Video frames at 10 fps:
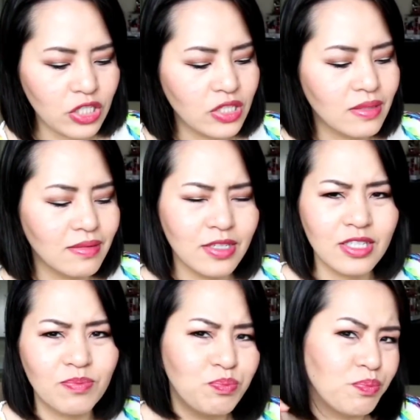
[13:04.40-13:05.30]

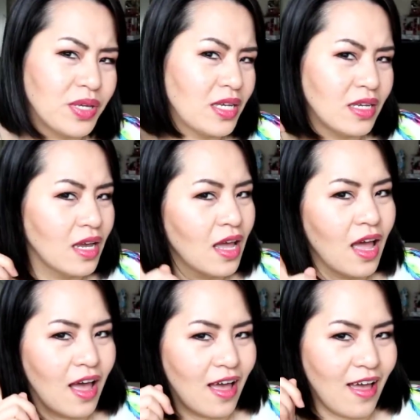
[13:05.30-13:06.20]
just be
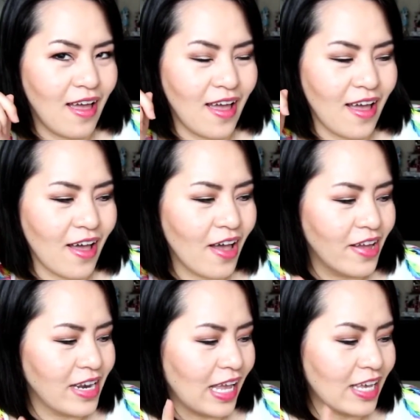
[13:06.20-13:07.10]

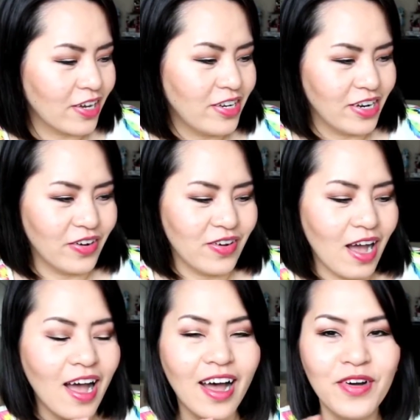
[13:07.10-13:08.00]
on a good note
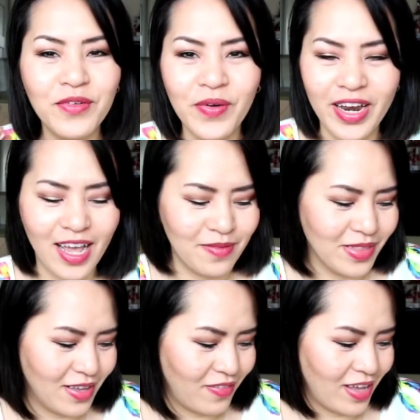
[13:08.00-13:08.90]
when
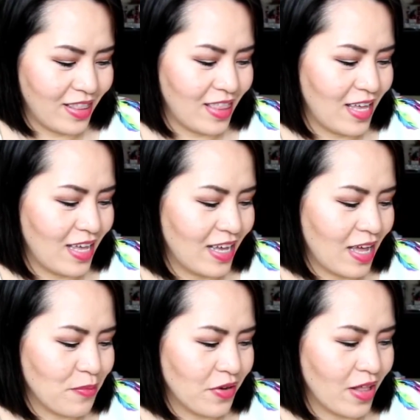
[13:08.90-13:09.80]
I'm leaving. The
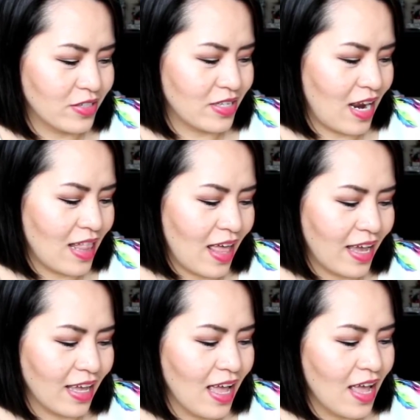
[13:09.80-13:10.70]
couple colors that I
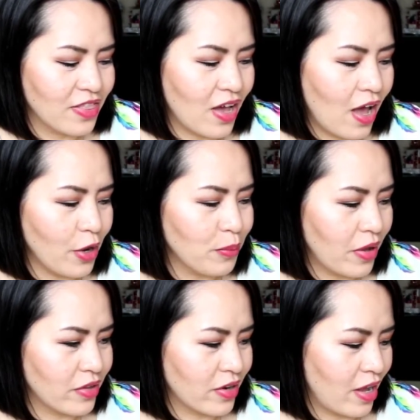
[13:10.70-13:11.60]
like: the Hot and
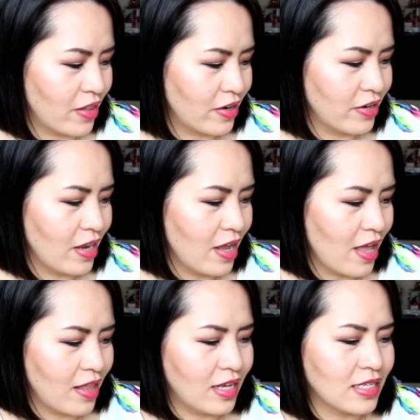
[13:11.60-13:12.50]
Bothered color,
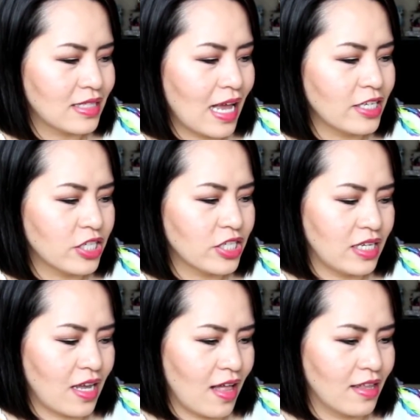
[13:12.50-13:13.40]
the Satin
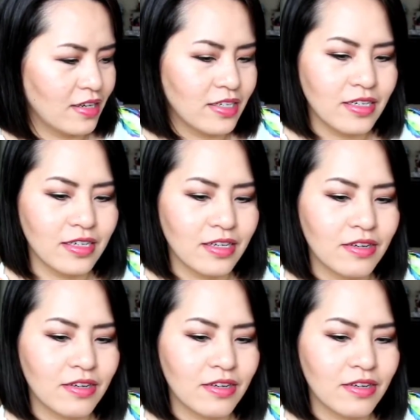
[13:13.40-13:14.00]
Chic color,